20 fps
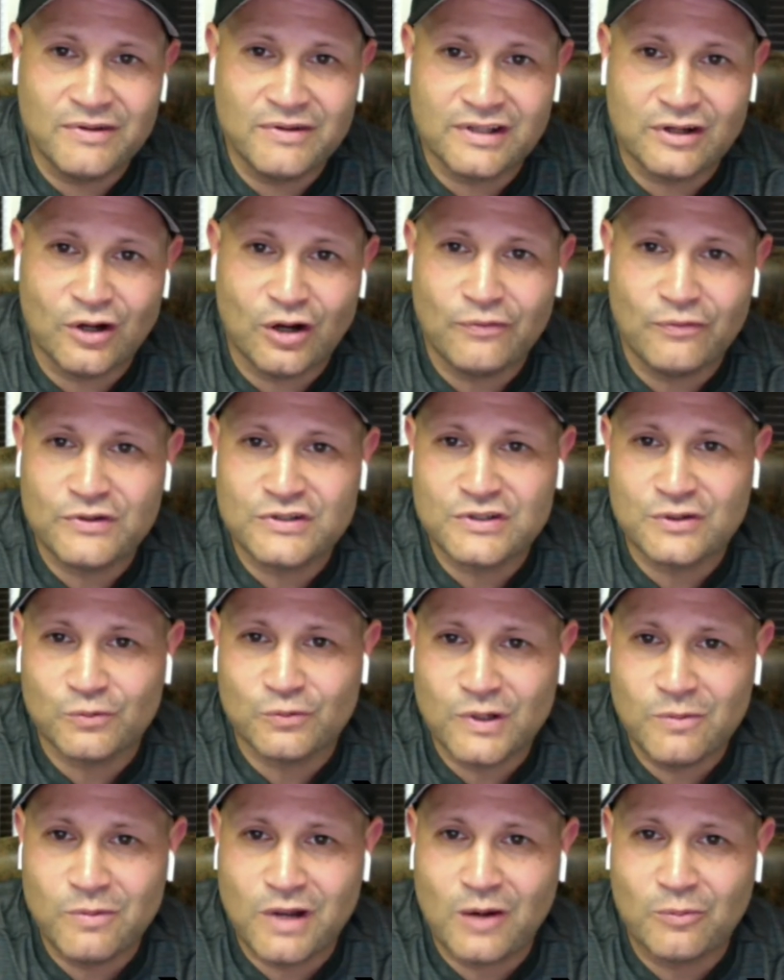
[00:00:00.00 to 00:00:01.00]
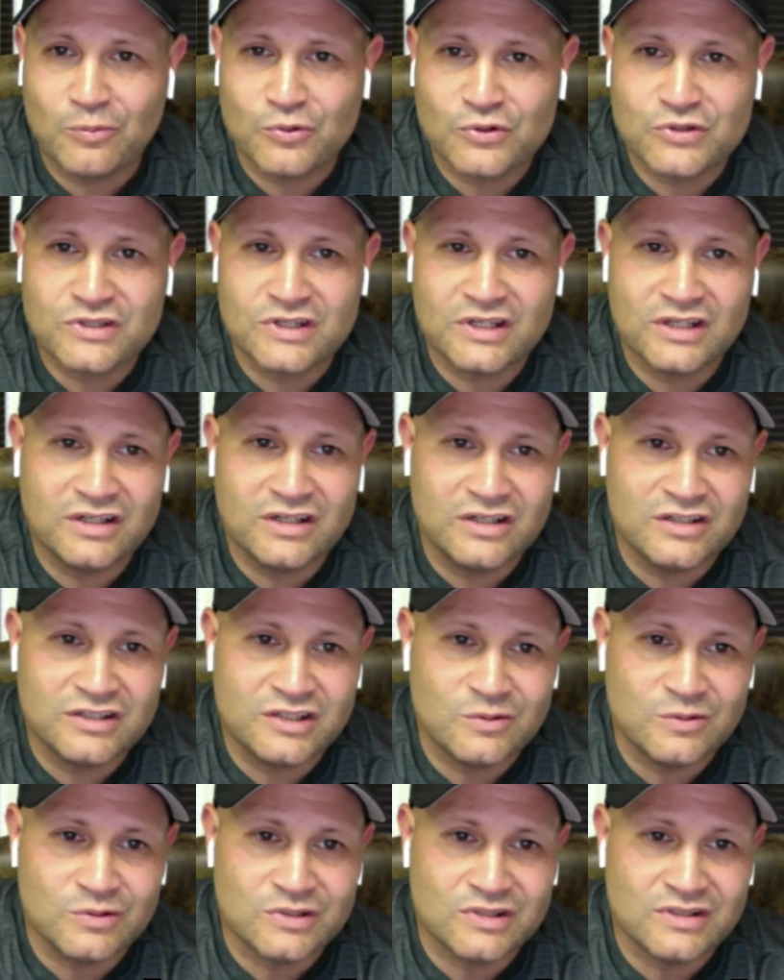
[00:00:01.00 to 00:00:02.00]
in offensive rebound percentage.
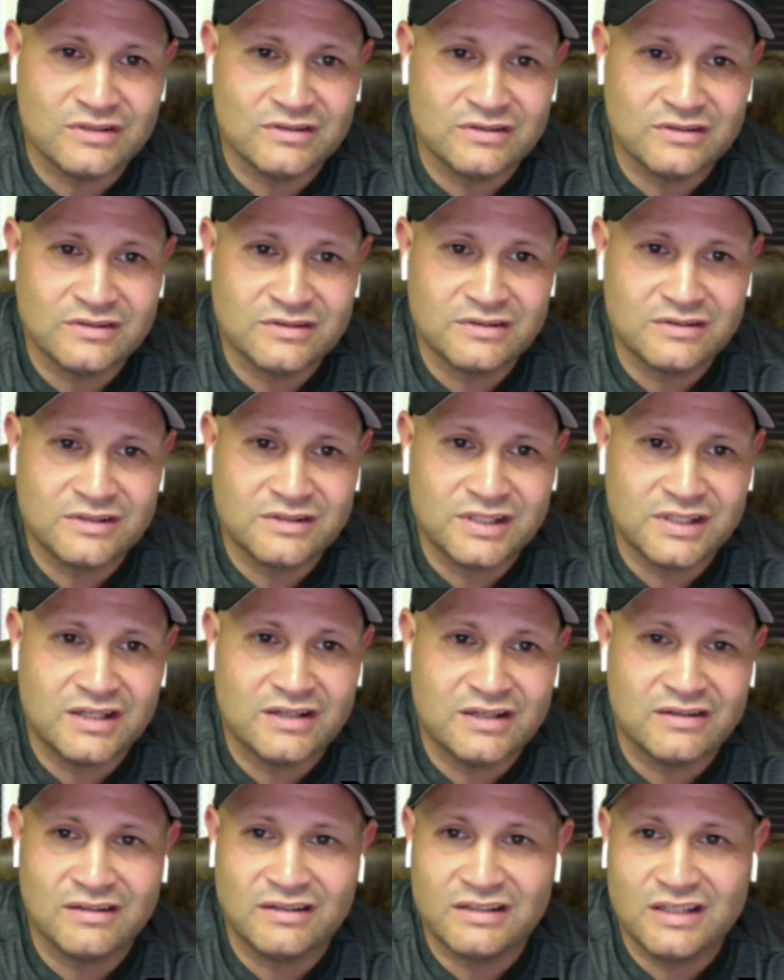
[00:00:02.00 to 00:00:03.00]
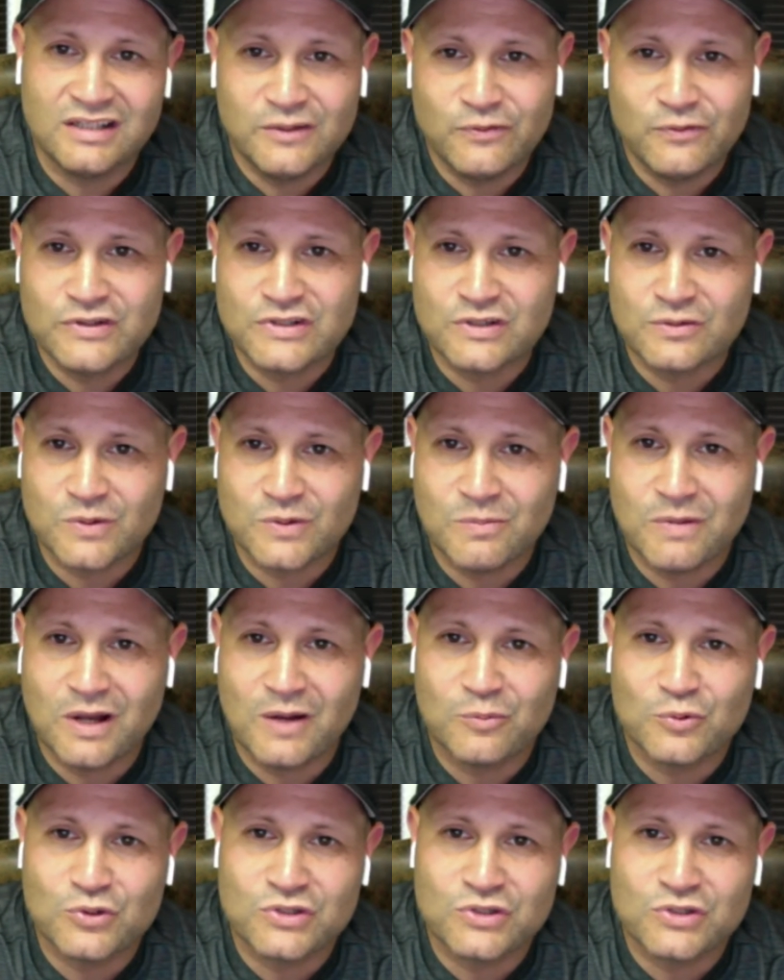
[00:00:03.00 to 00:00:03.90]
He was 10th in defensive rebound